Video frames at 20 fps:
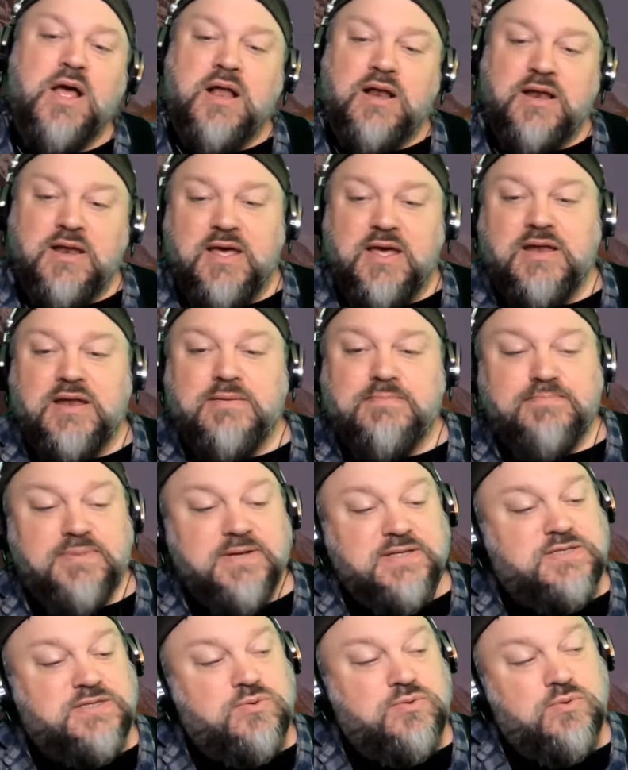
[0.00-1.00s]
let it
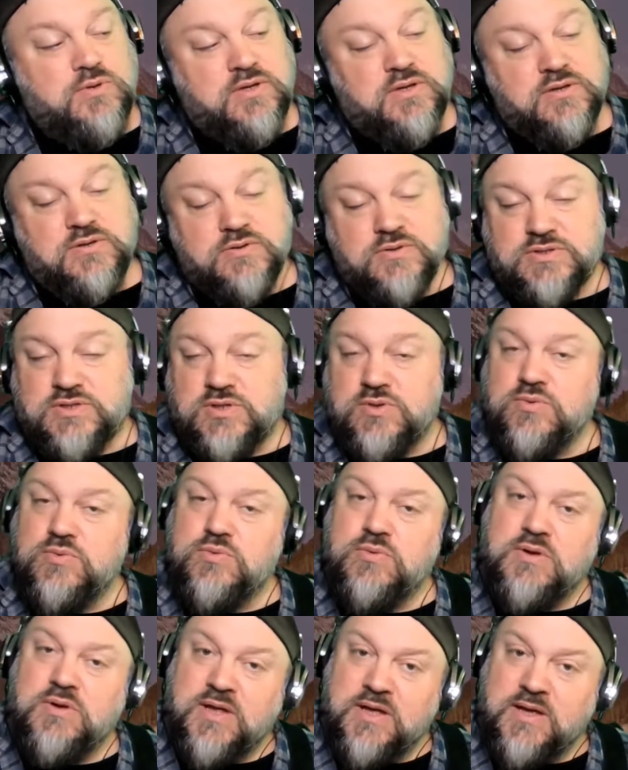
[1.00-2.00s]
be too little too
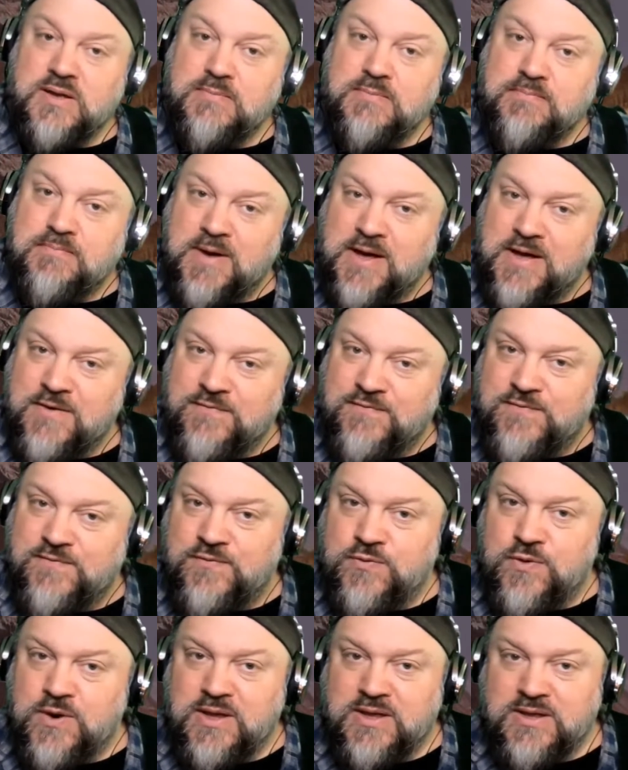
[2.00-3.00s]
late, my
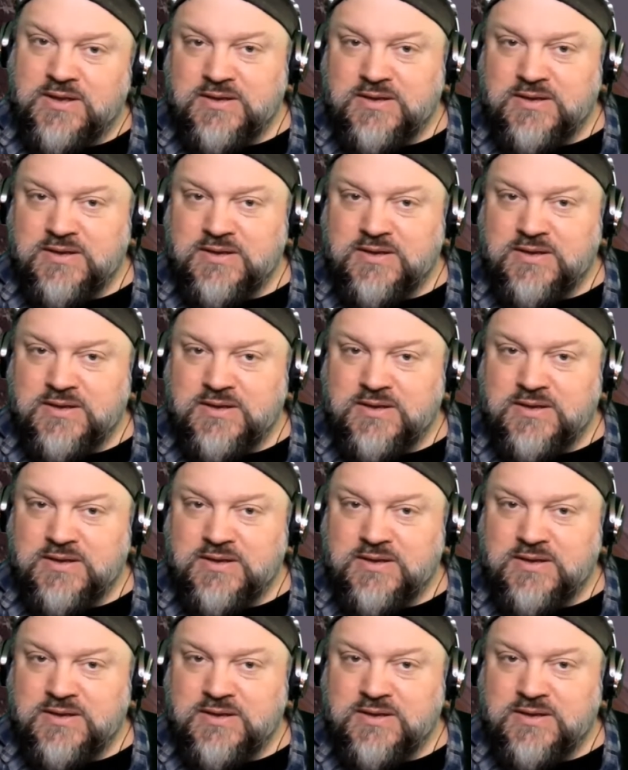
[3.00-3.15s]
friend.